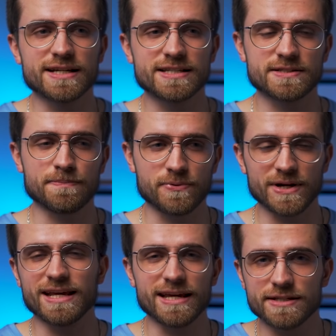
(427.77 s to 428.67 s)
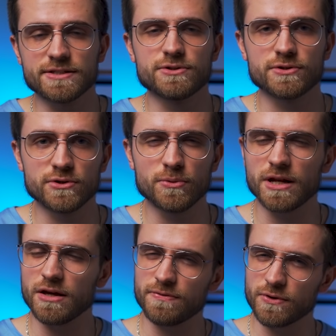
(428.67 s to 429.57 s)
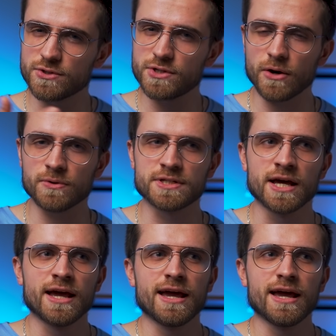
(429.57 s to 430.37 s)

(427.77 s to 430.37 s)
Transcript: it's pretty easy to do, but if you don't,